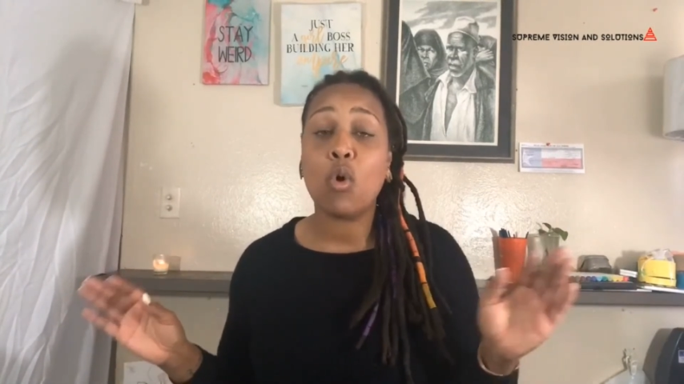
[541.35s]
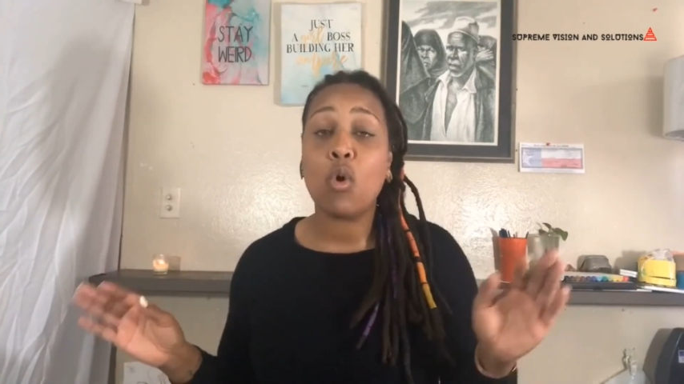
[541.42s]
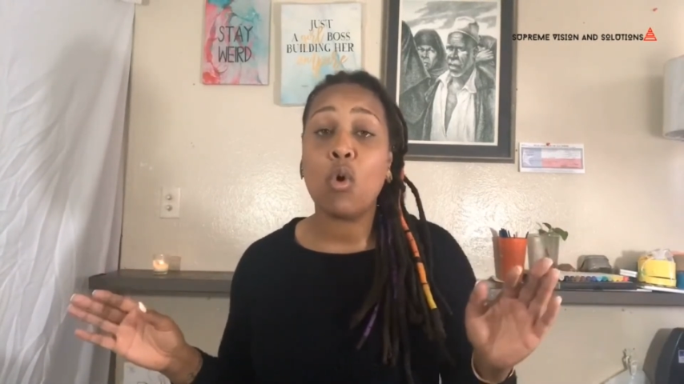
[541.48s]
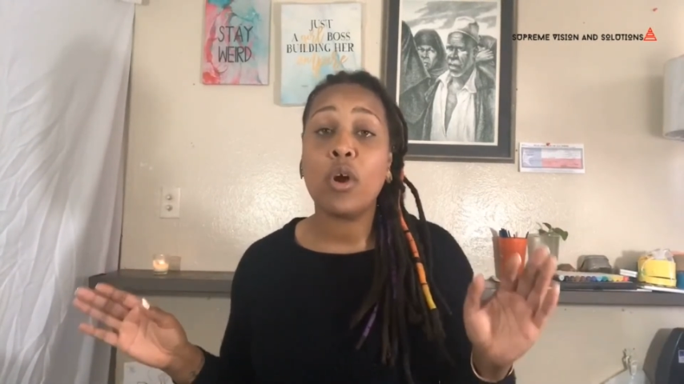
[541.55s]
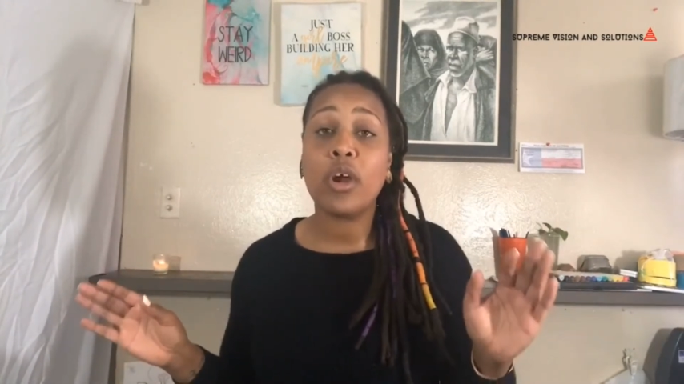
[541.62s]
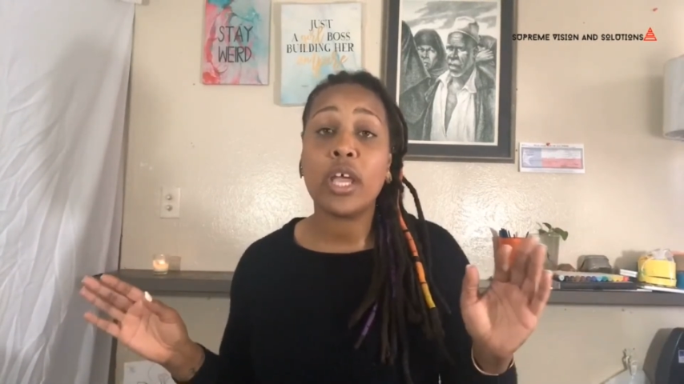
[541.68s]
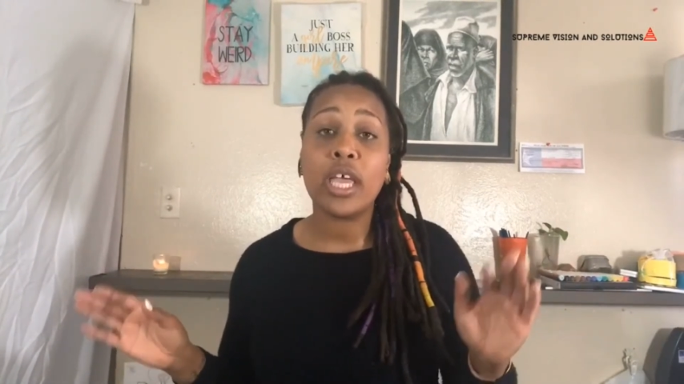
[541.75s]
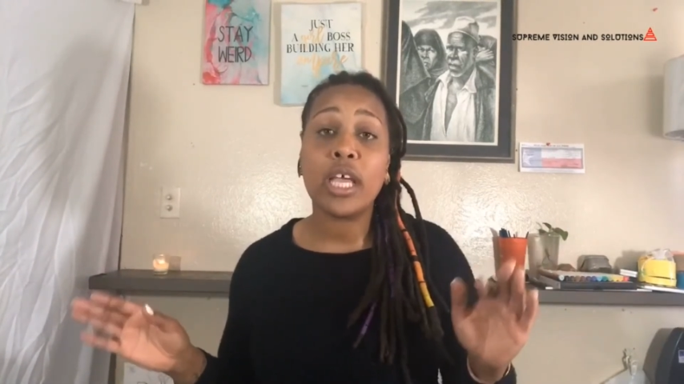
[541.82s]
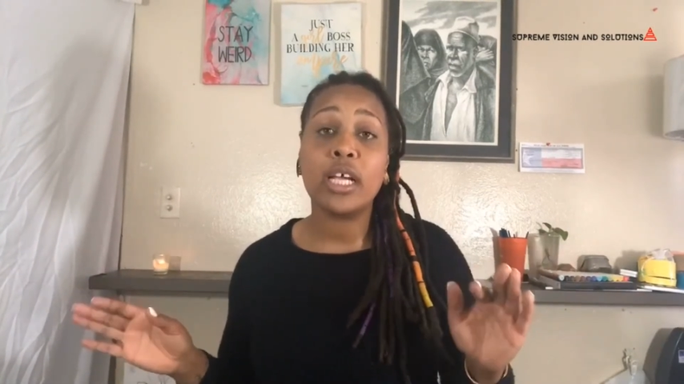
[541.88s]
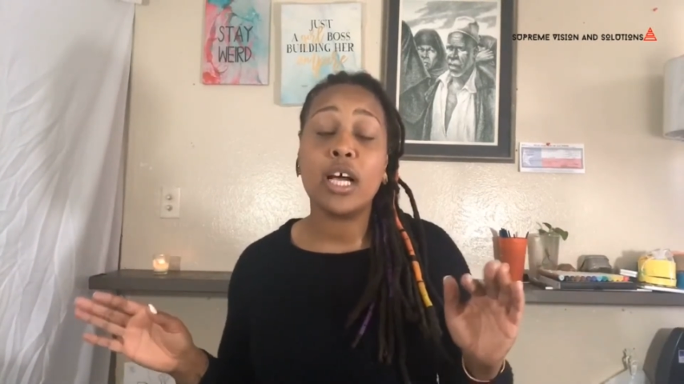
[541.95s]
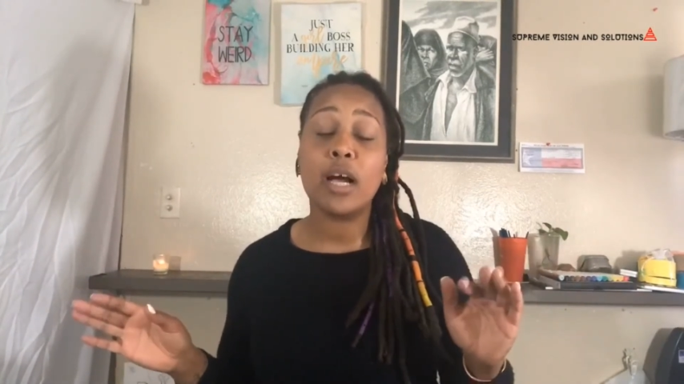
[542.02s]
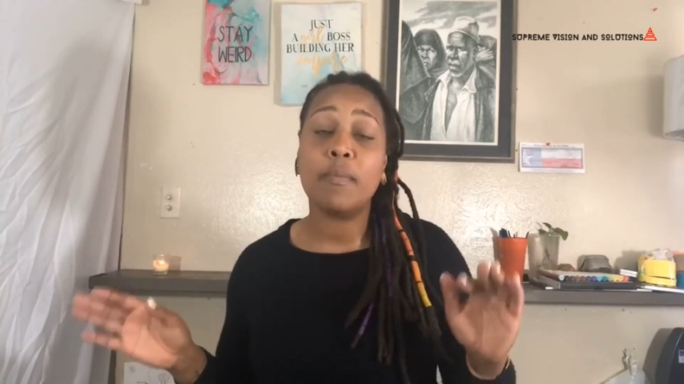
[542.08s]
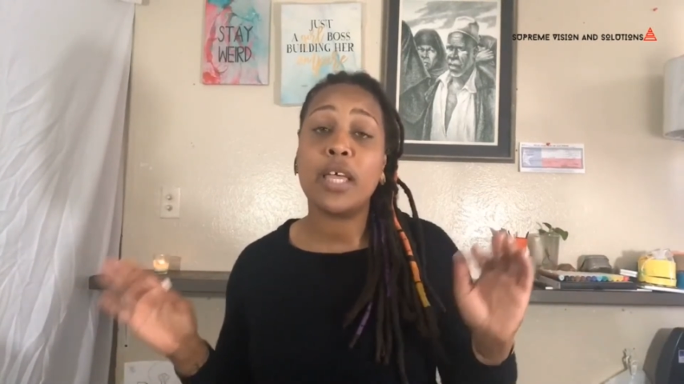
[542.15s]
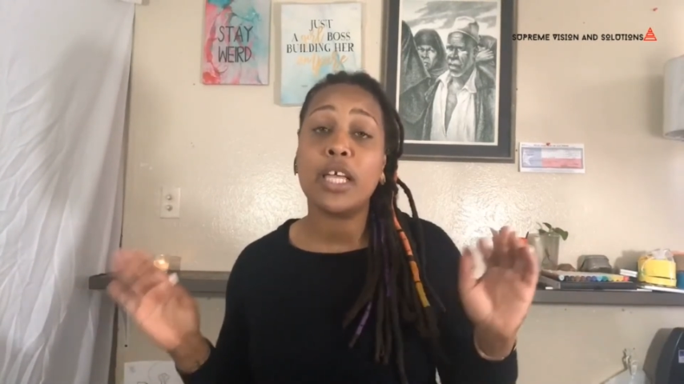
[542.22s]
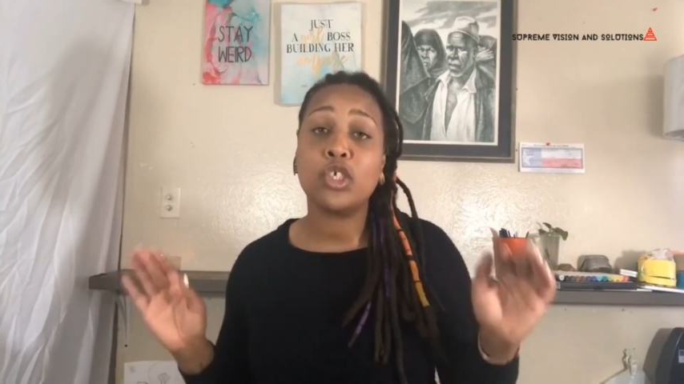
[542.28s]
or
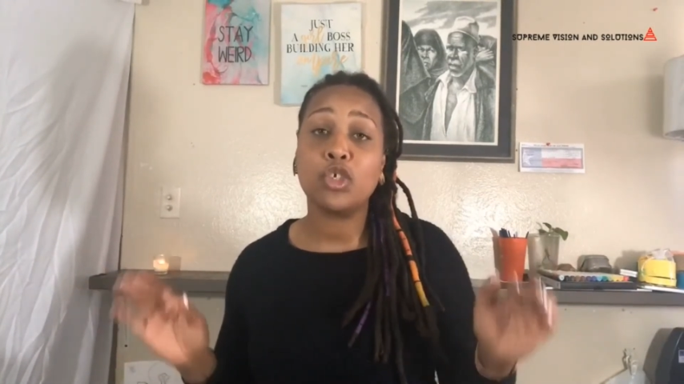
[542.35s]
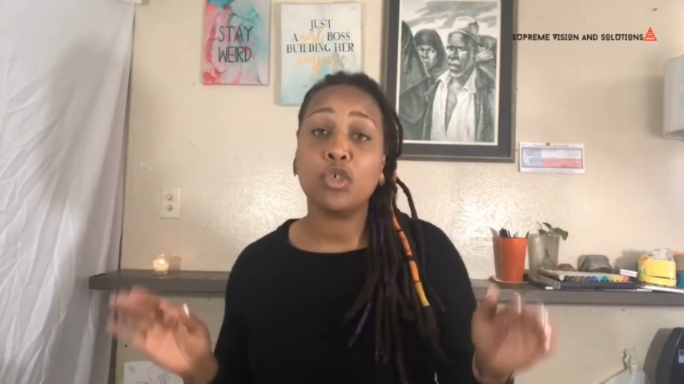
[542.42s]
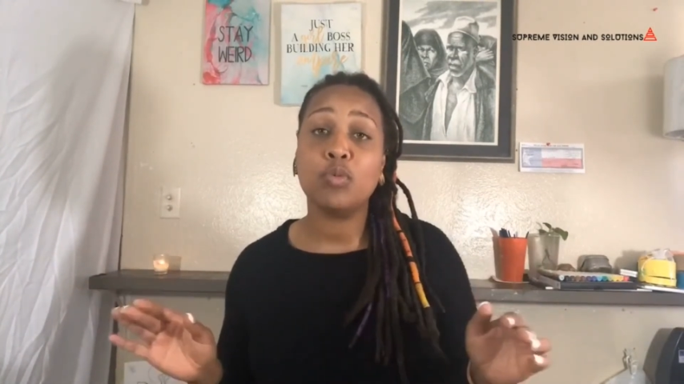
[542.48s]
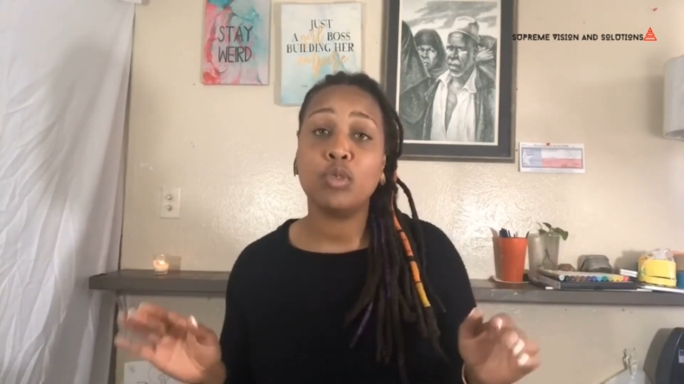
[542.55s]
income that you will